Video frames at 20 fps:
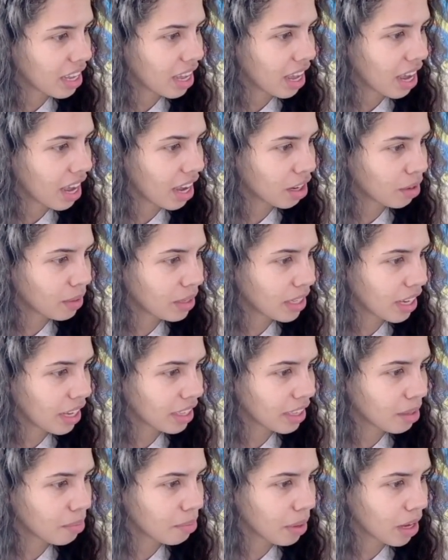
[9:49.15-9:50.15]
How do we
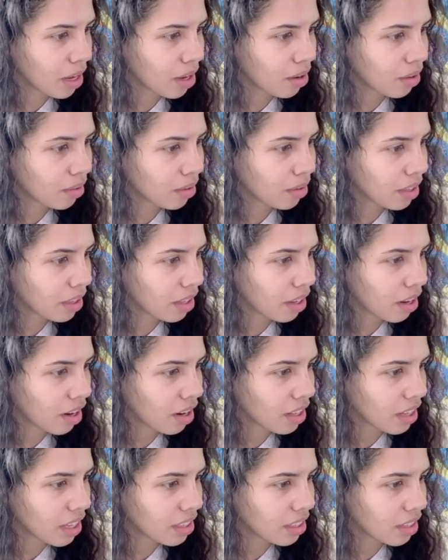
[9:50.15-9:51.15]
take them out?
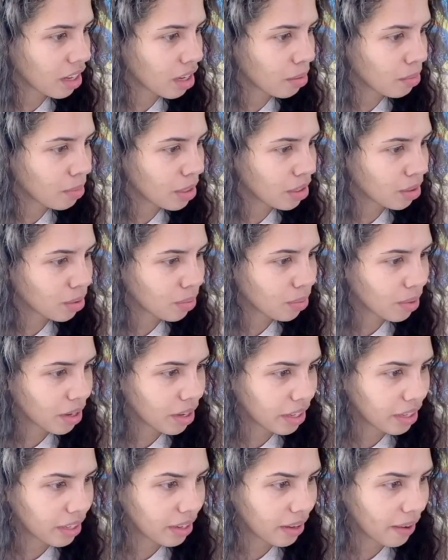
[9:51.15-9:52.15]
Are they zombies or
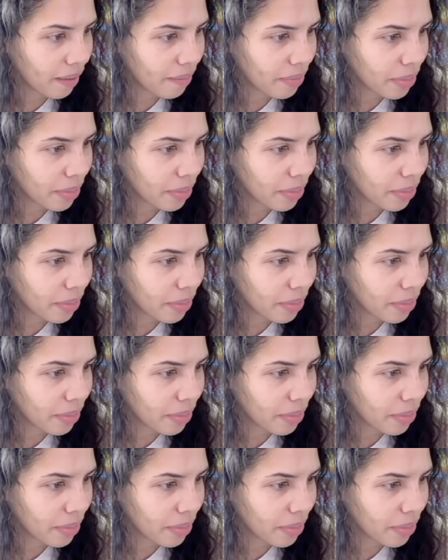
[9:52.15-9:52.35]
what?